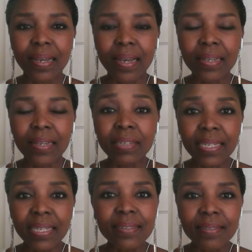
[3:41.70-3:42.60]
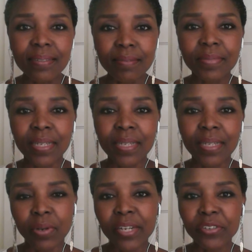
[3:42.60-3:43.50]
And the list that
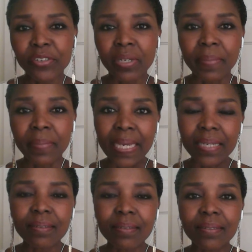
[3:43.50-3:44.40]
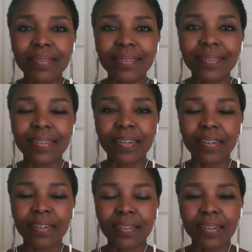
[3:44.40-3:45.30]
you actually made
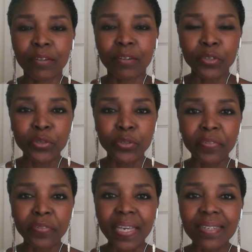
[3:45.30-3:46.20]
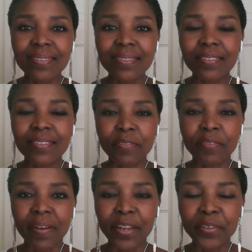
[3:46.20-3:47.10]
of the good things, the
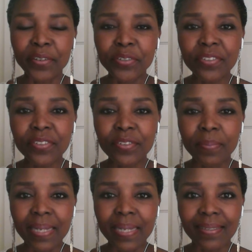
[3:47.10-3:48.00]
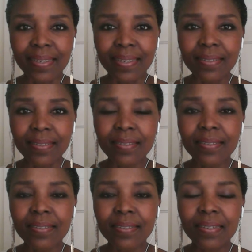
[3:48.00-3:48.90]
values, the
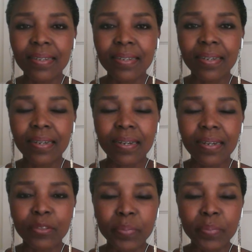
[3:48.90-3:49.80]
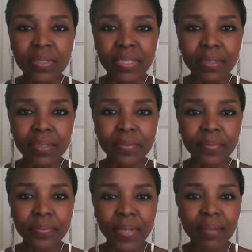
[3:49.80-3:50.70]
blessings, the positive,
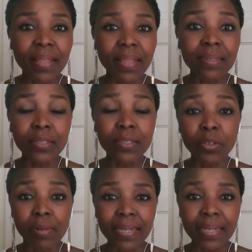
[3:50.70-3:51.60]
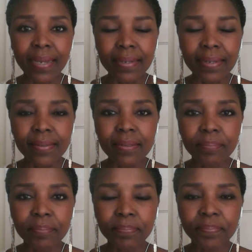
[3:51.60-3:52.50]
have that in your right hand
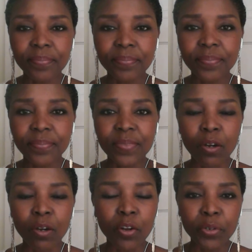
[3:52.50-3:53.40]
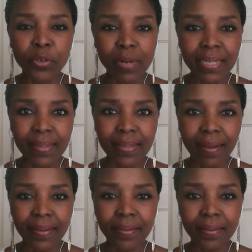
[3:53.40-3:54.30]
or on your right
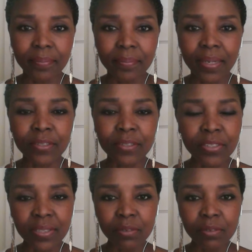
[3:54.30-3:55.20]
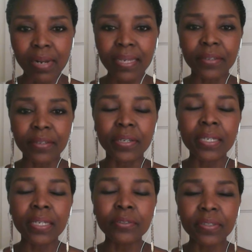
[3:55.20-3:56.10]
side. And just stay right here
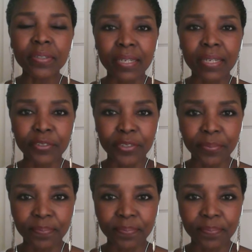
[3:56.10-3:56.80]
in the center.